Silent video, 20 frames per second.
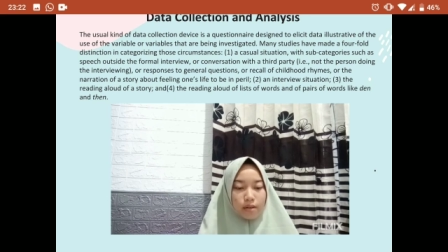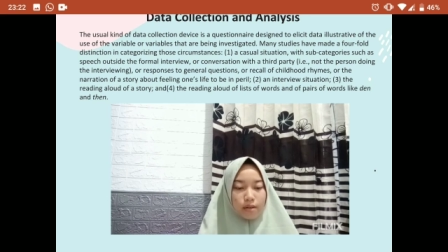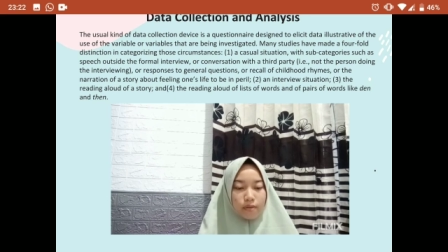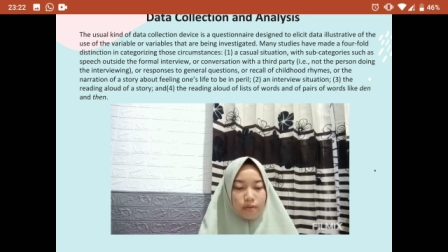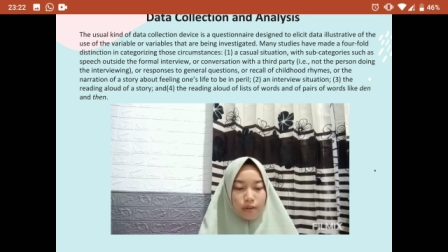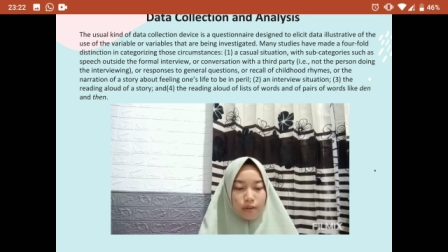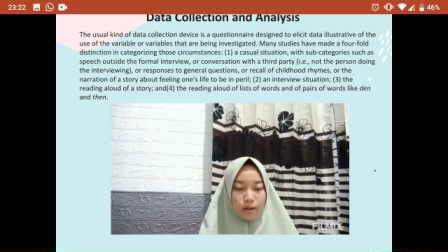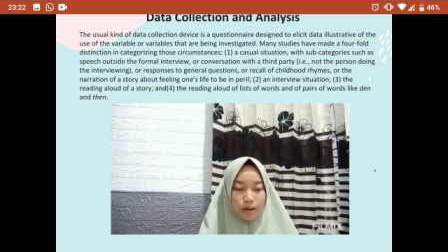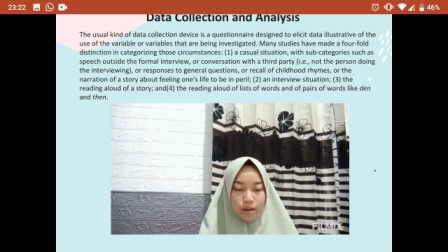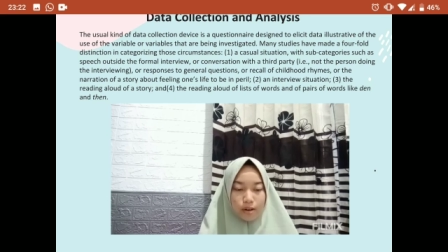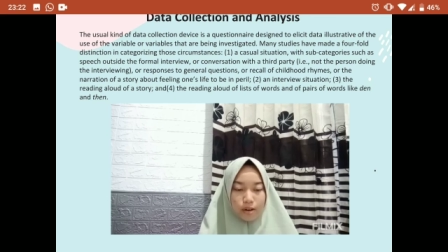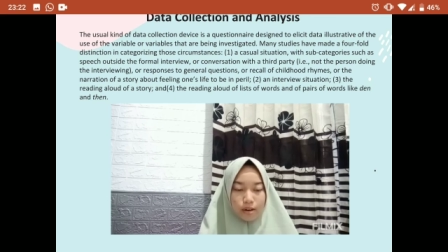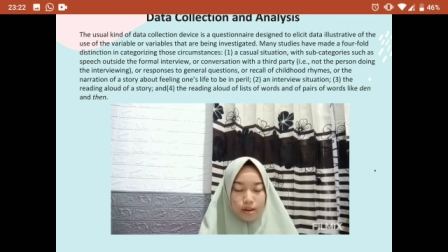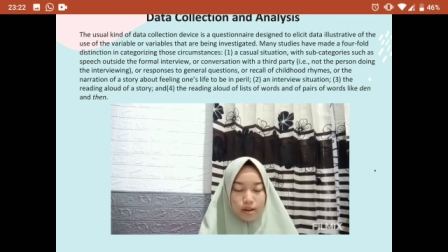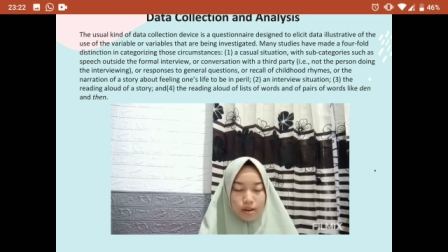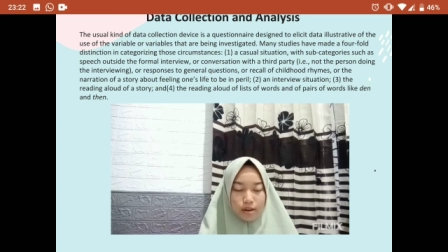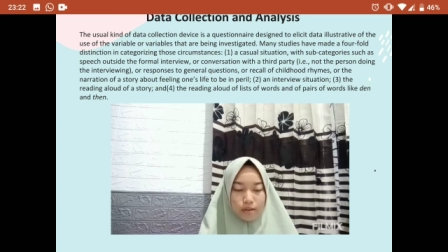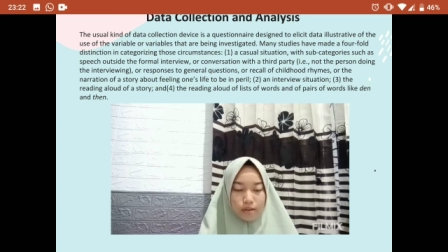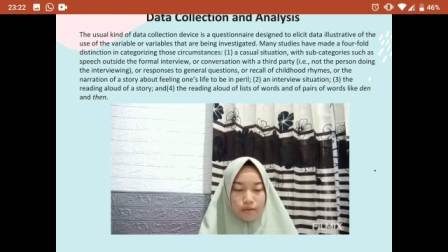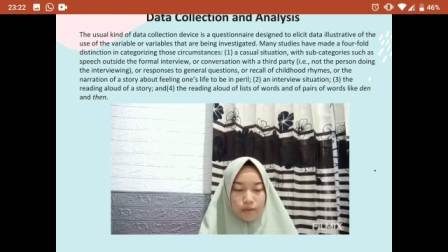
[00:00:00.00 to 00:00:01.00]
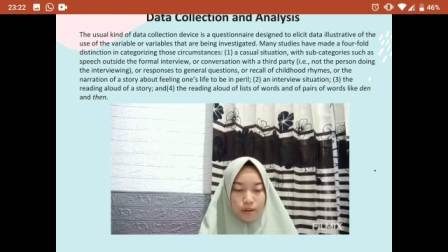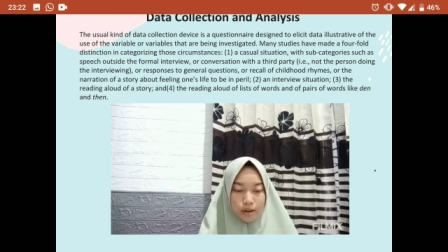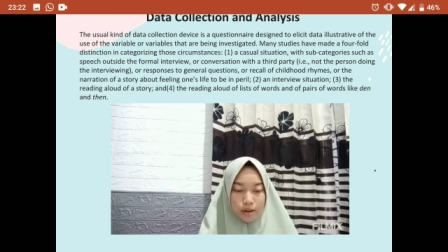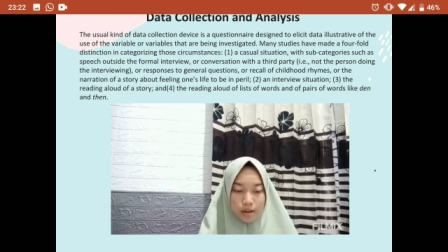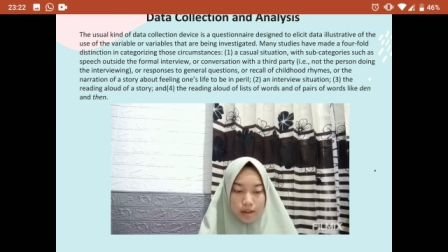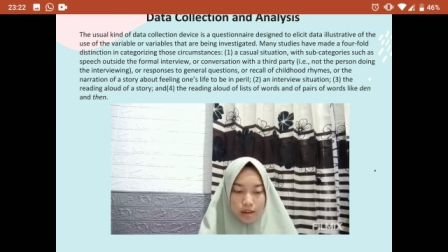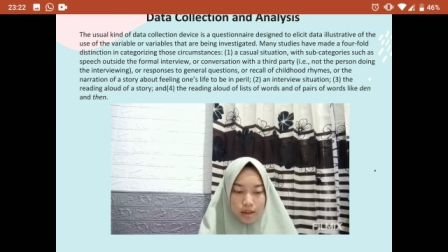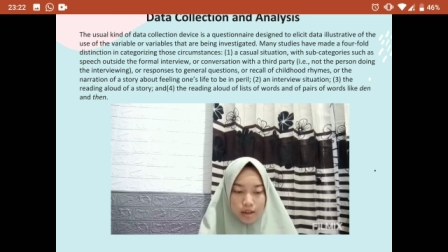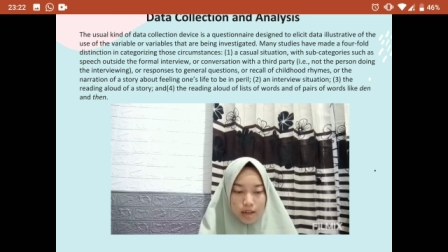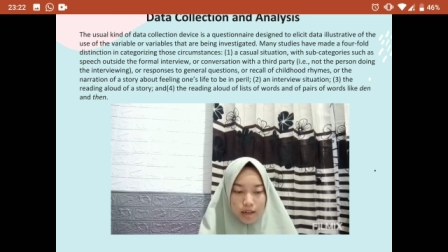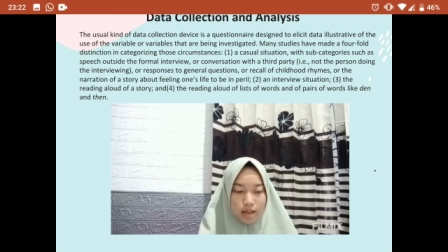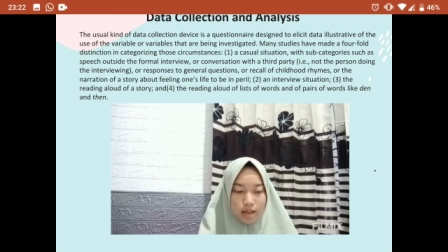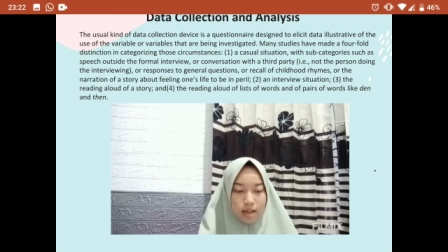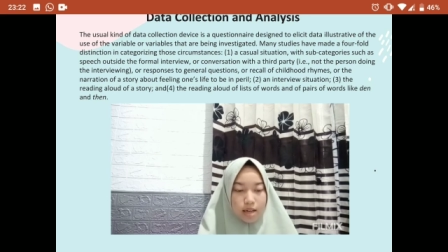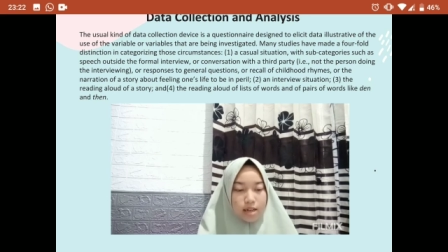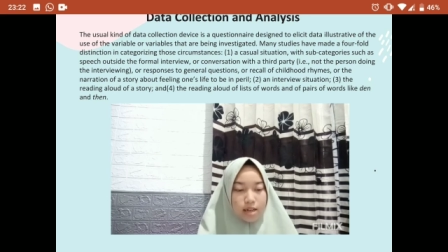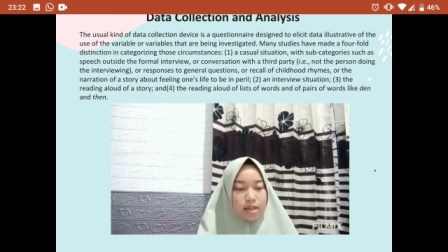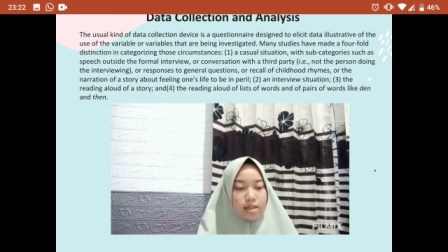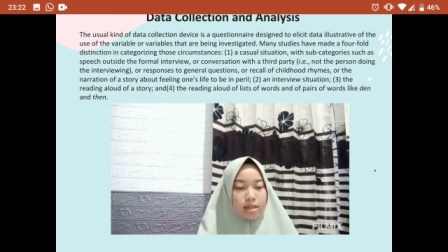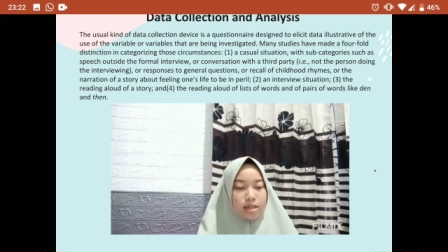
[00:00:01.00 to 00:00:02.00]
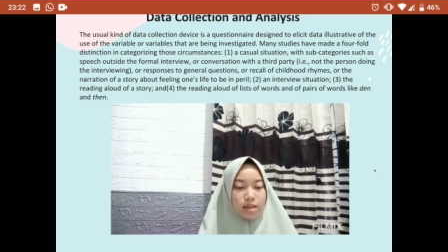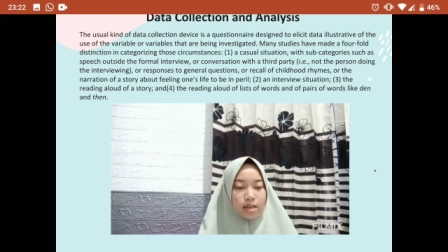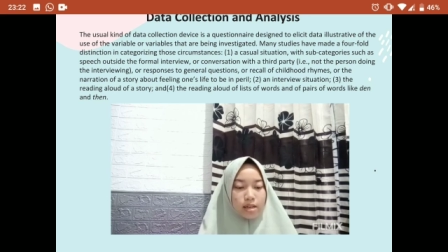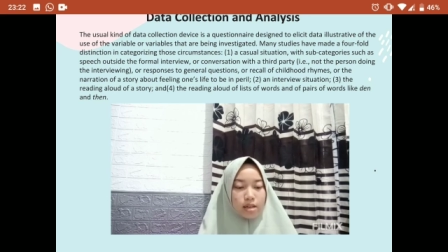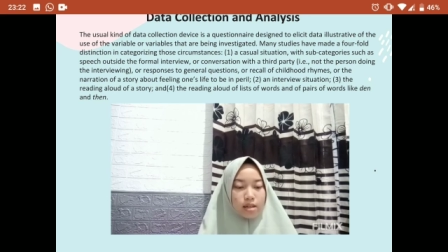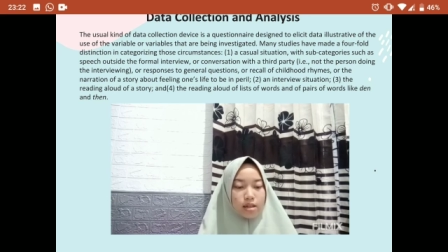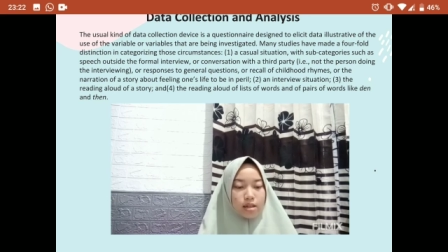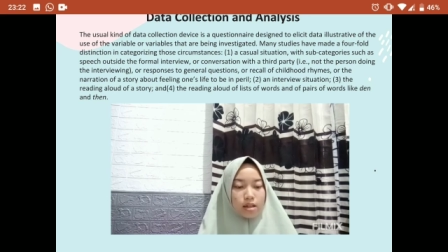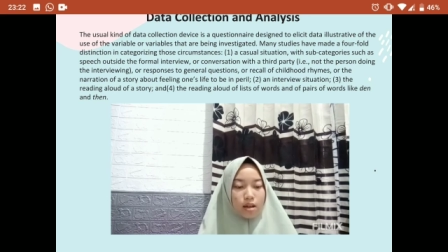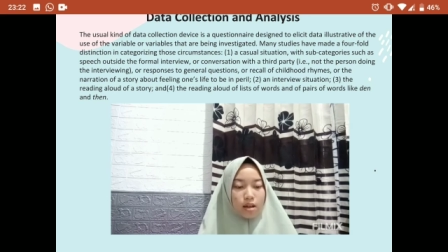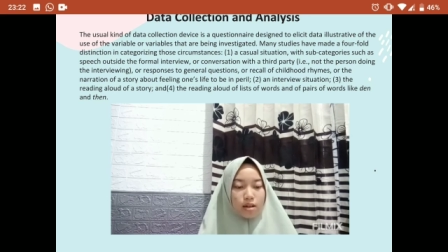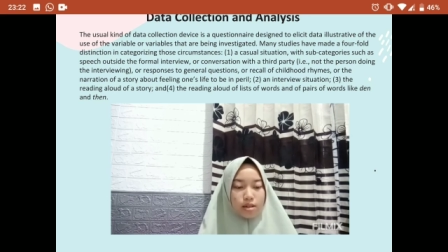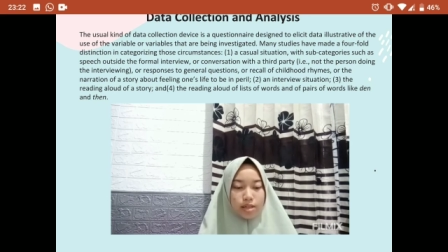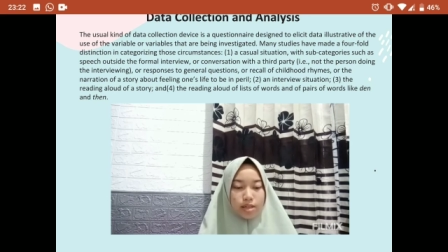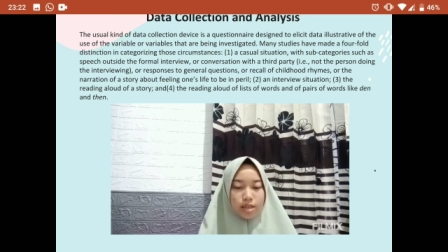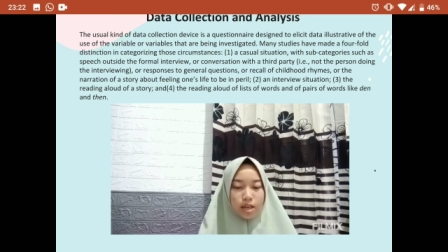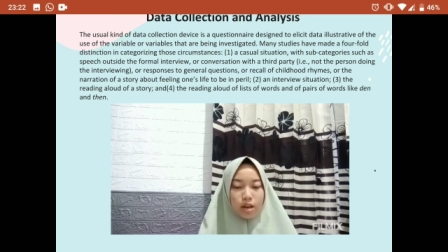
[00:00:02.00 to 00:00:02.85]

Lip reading: For reading aloud